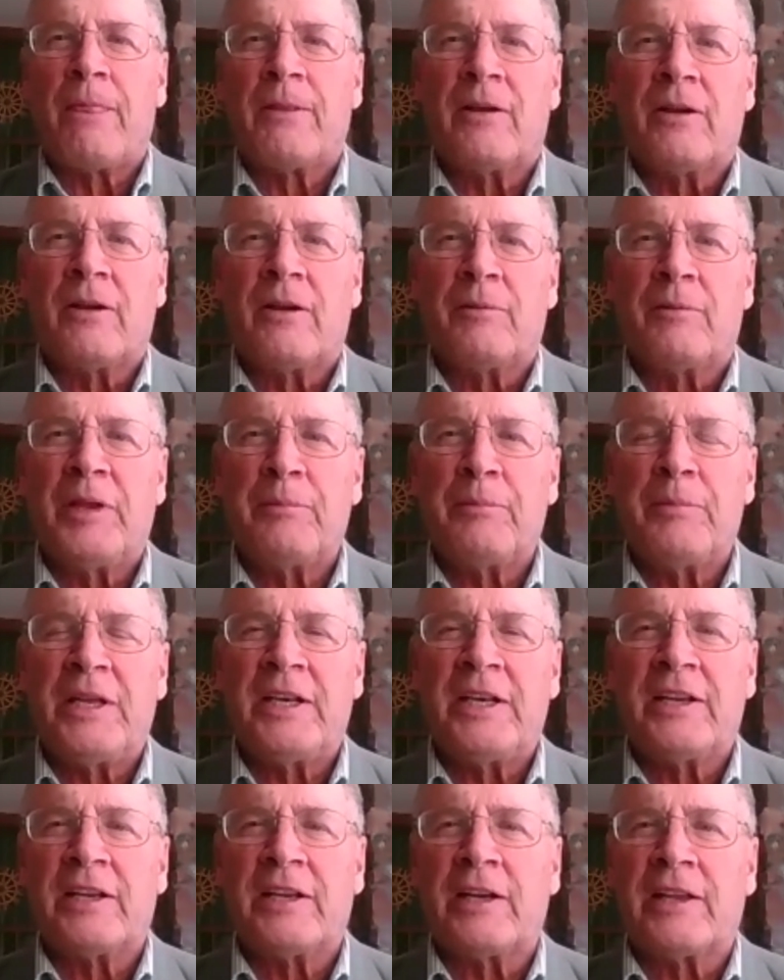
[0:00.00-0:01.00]
be
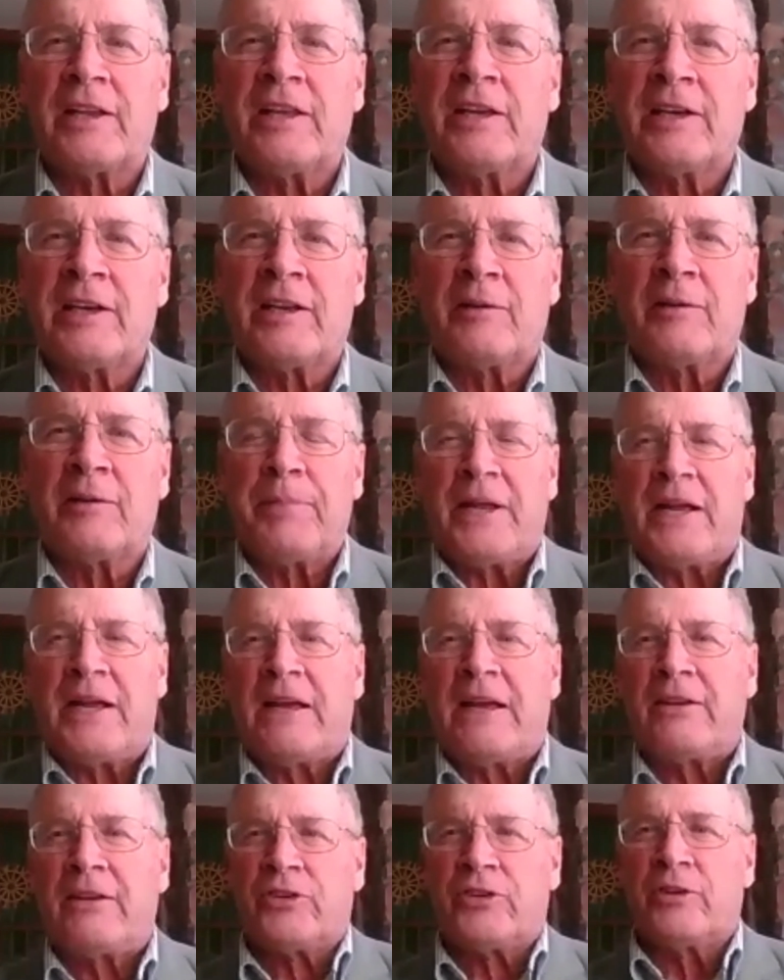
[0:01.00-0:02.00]
meeting again and
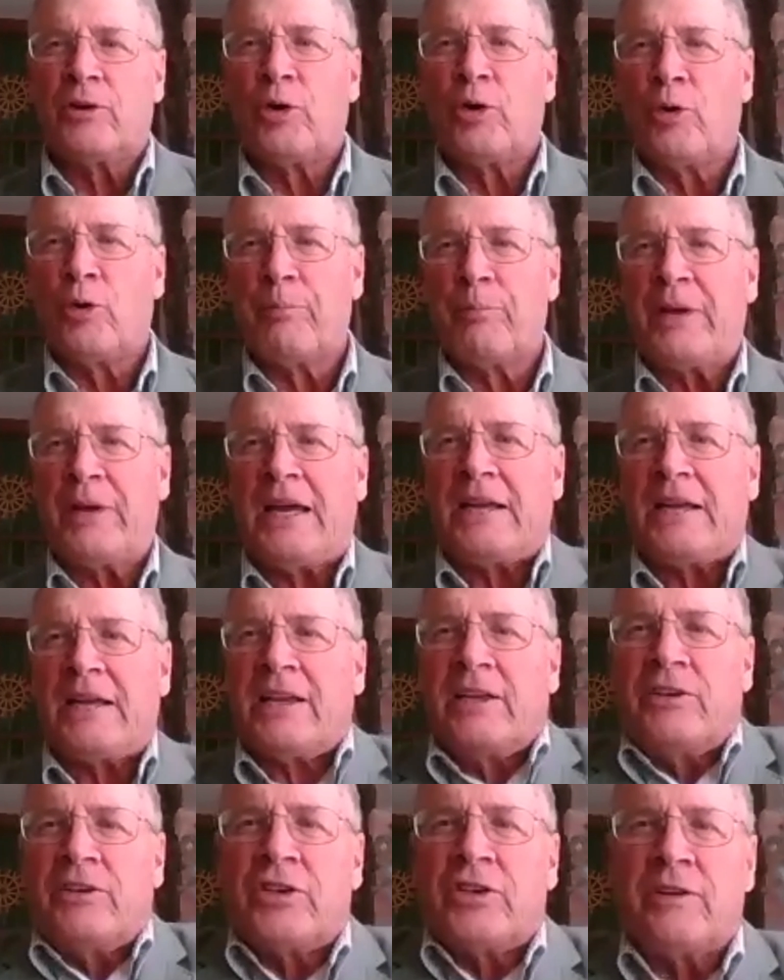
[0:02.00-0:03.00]
pass the whole
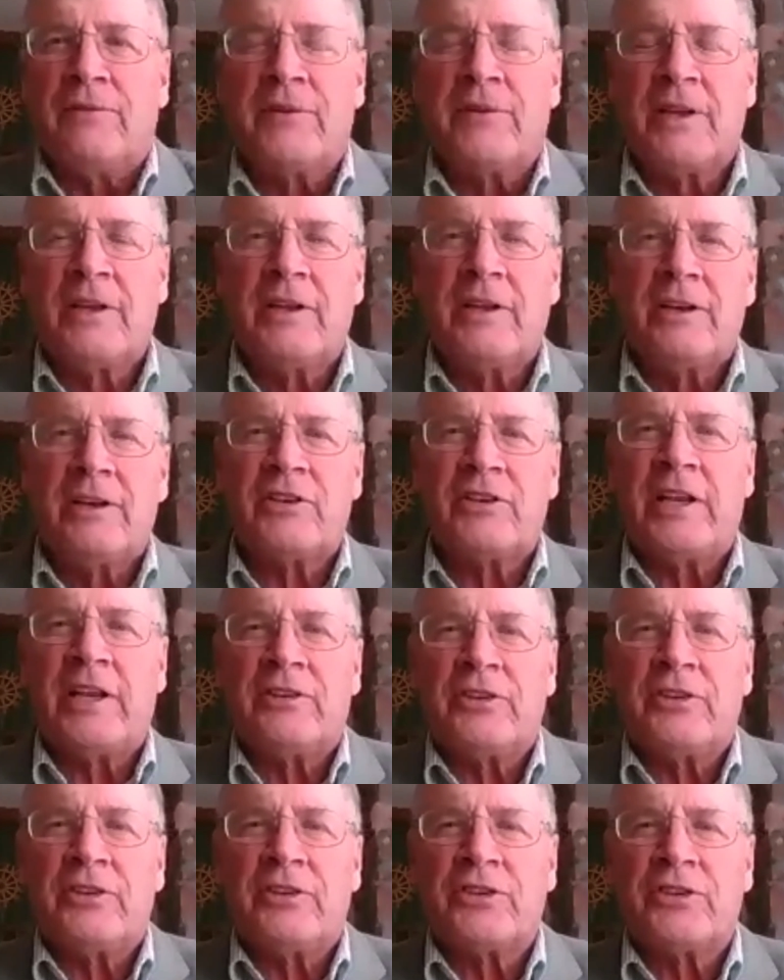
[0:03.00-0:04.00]
package of
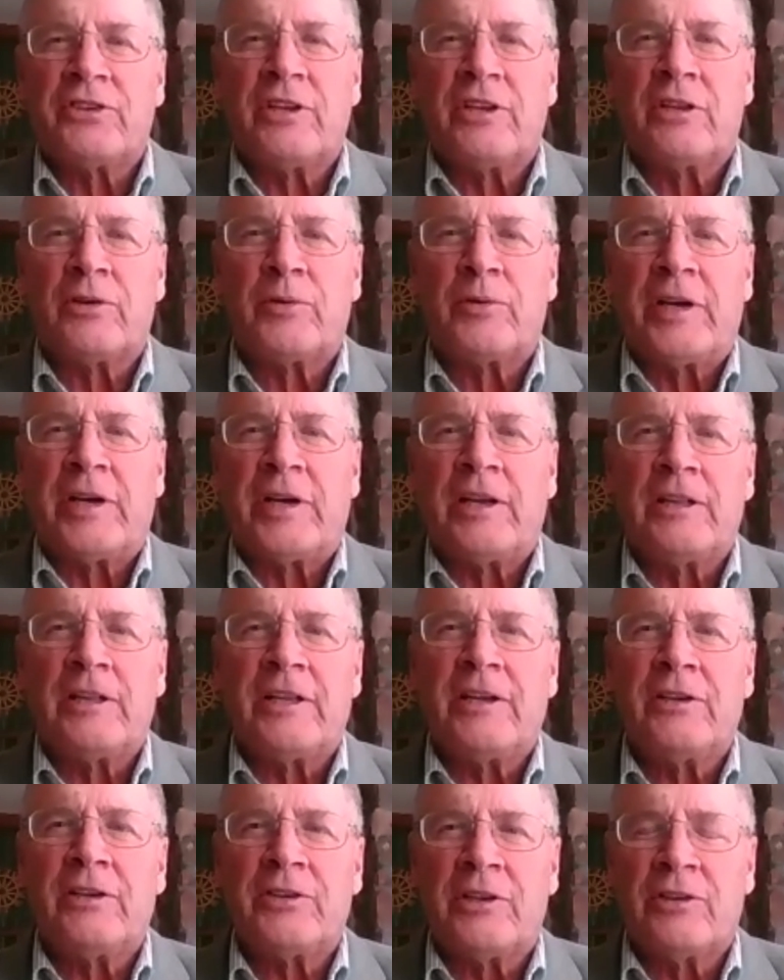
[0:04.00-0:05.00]
changes to the
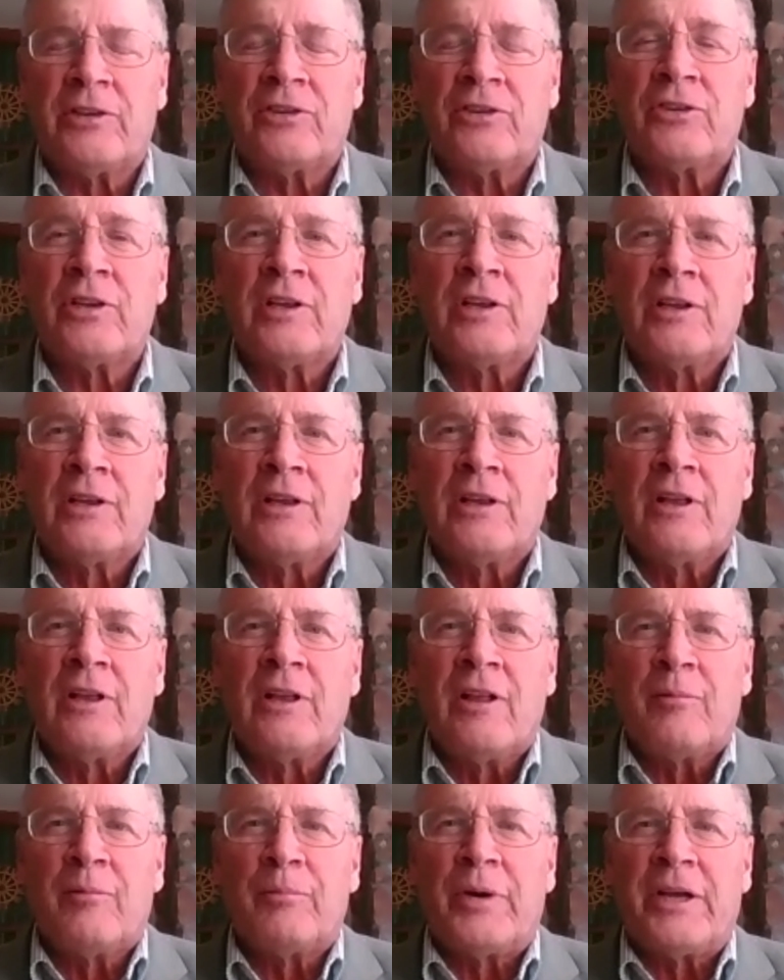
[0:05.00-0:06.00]
regulations.
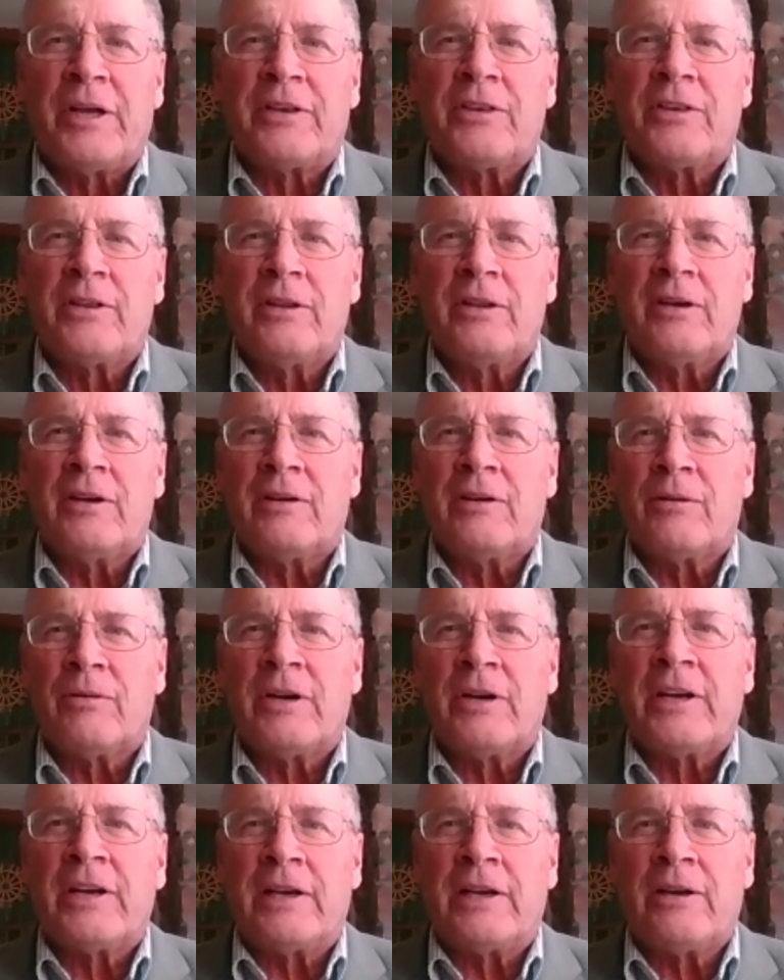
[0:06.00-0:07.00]
But
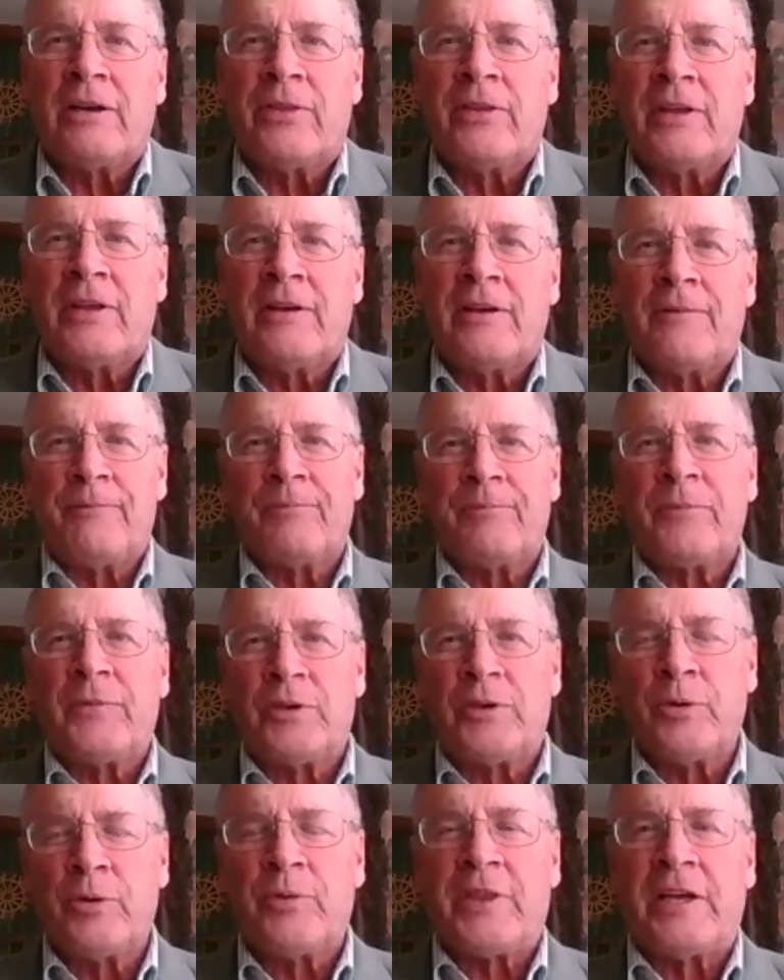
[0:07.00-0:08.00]
right now, the
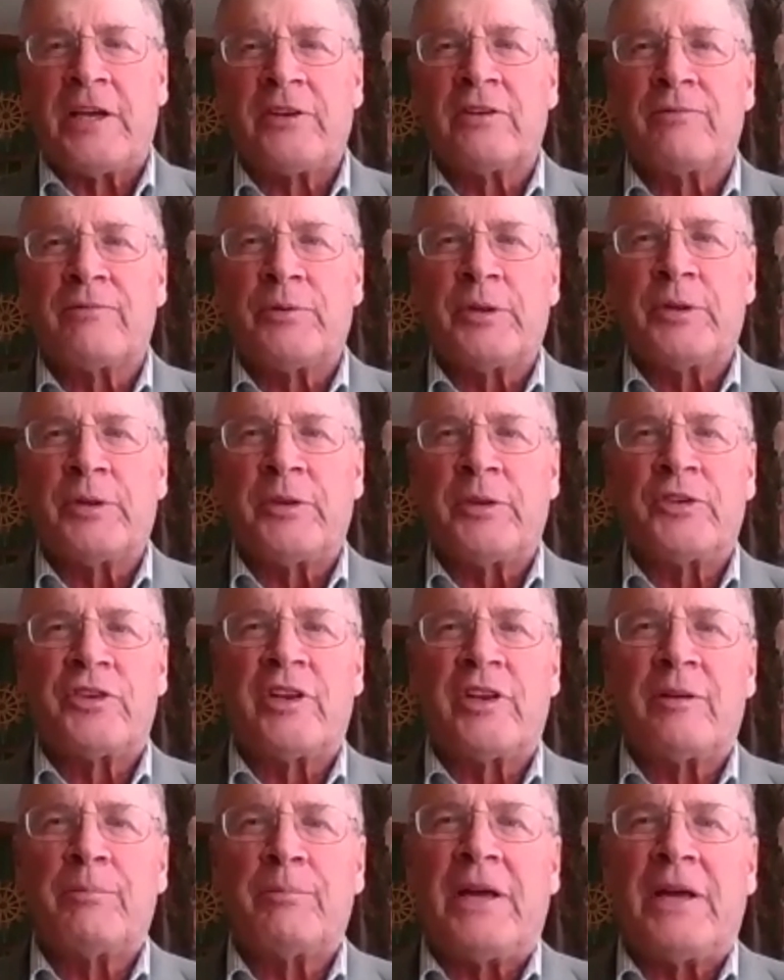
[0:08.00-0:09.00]
2,000 foot
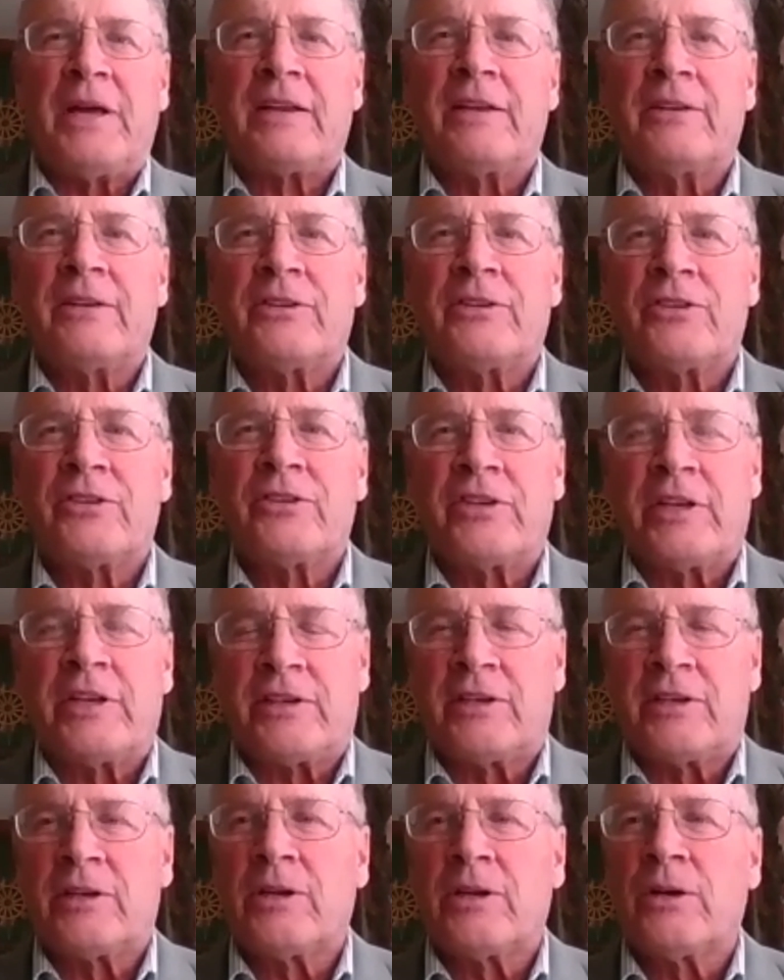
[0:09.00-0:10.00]
setback is set
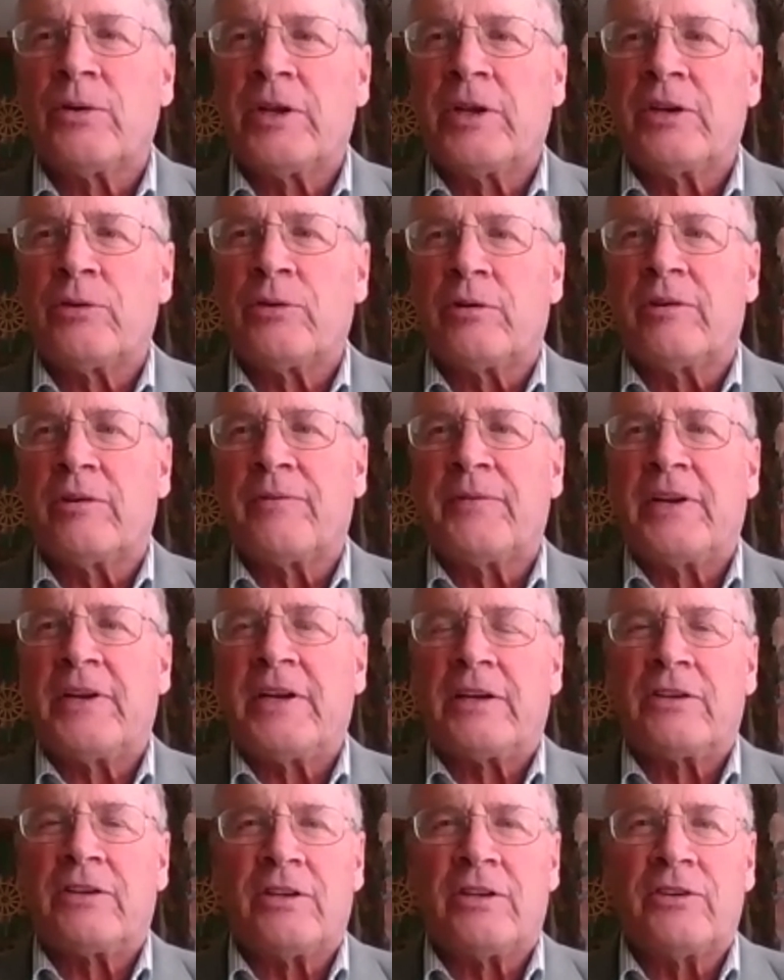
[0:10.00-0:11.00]
to go into
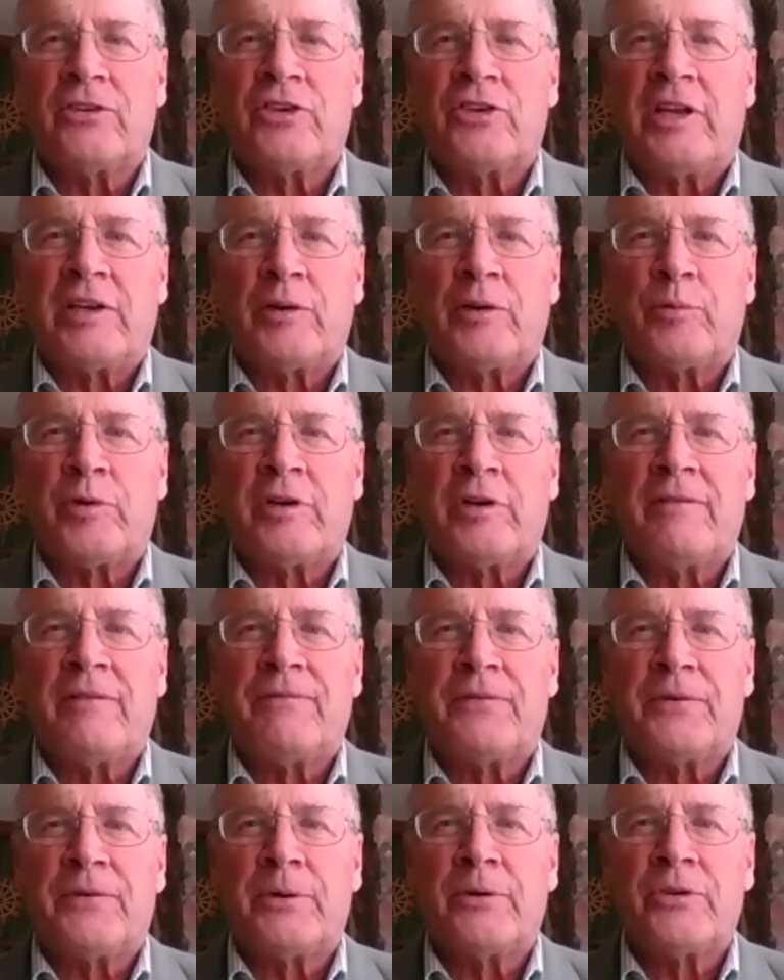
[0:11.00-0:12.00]
effect on January
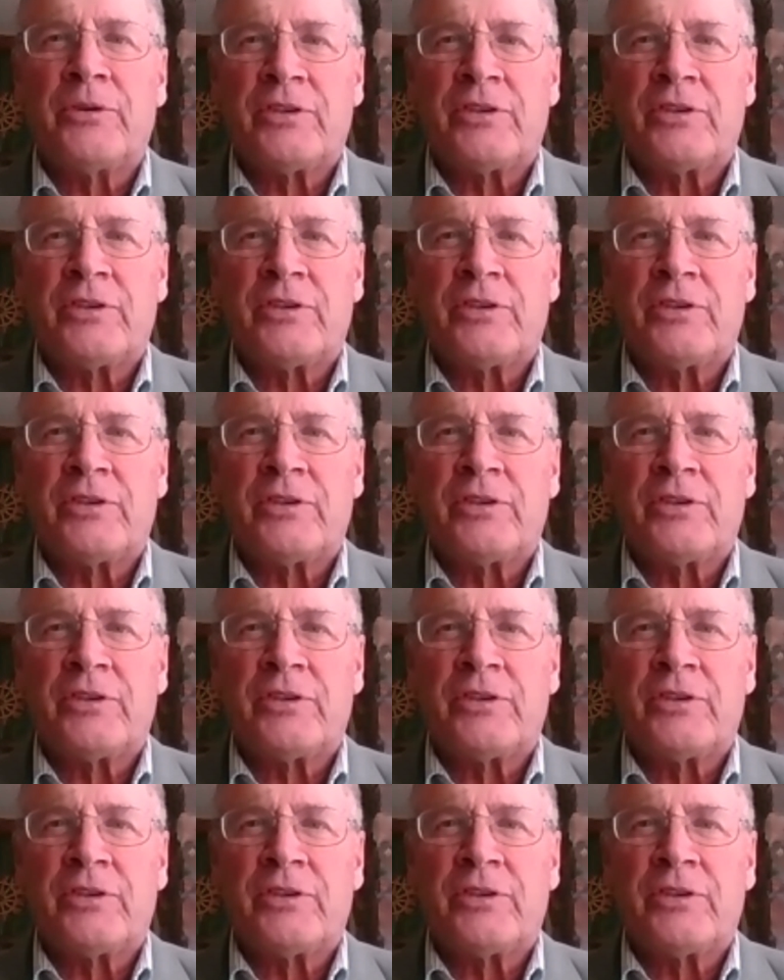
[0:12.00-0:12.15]
1st.